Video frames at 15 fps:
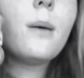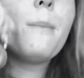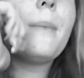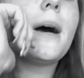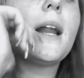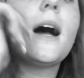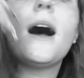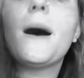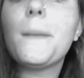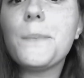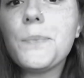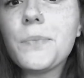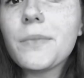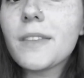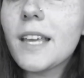but
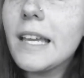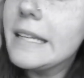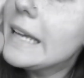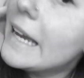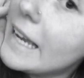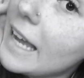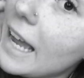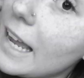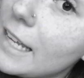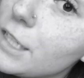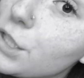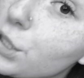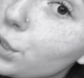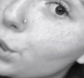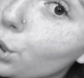yeah,
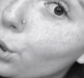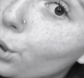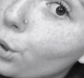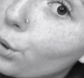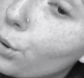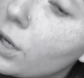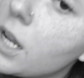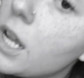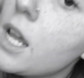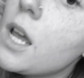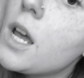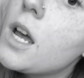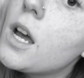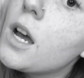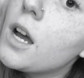guys. So
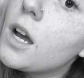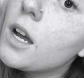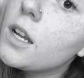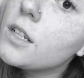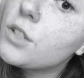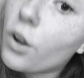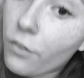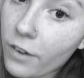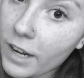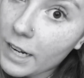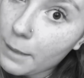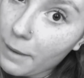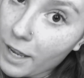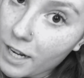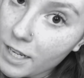don't forget
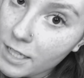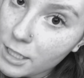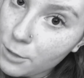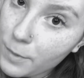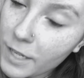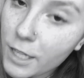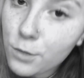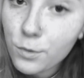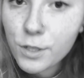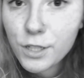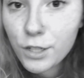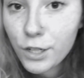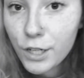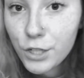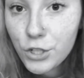about us, because we're
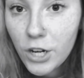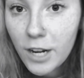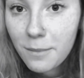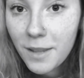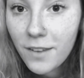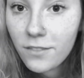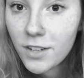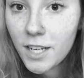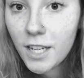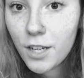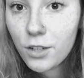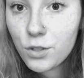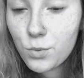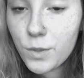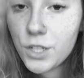still gonna try and make
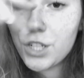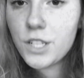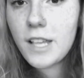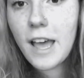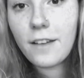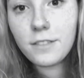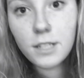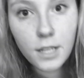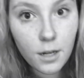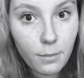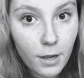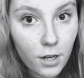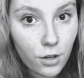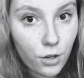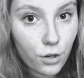videos. We just have to get a
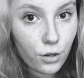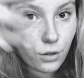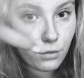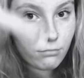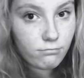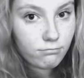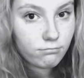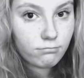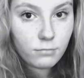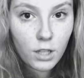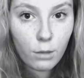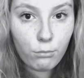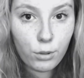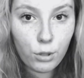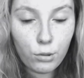better
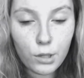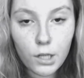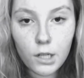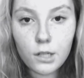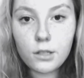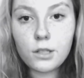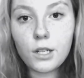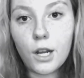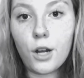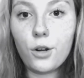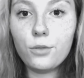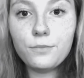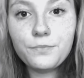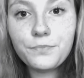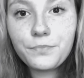computer.
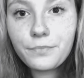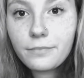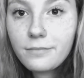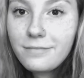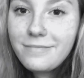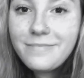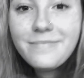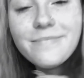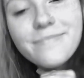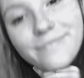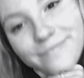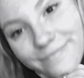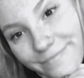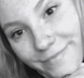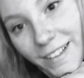So
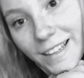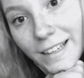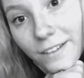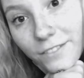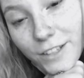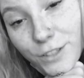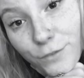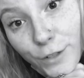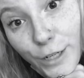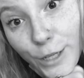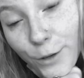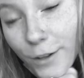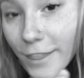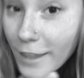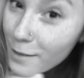give this
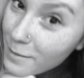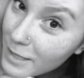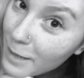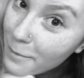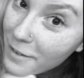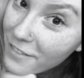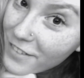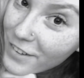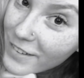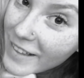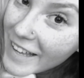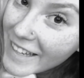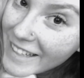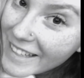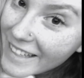video a thumbs up if you
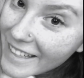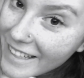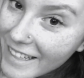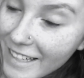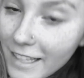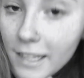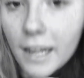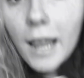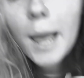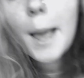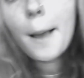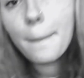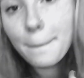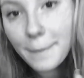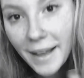like it.
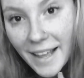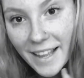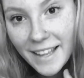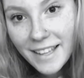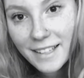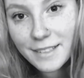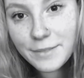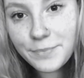Bye.